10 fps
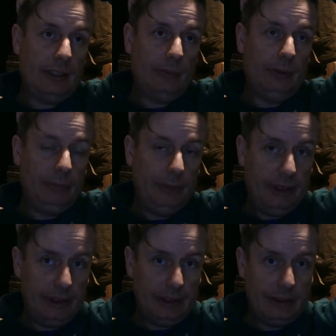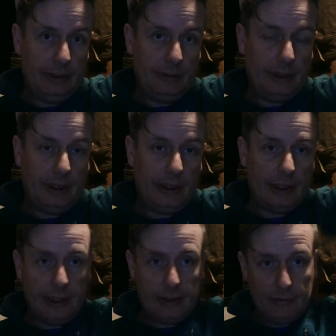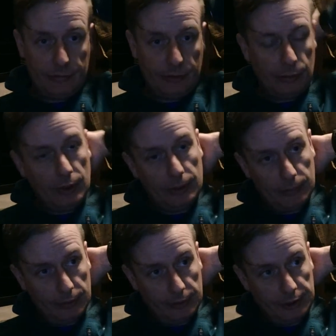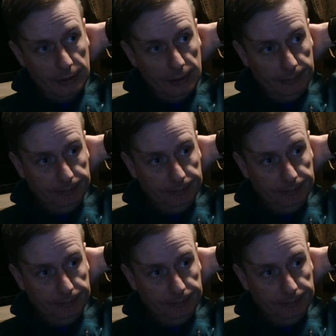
I will be hitting the UK again for one more show,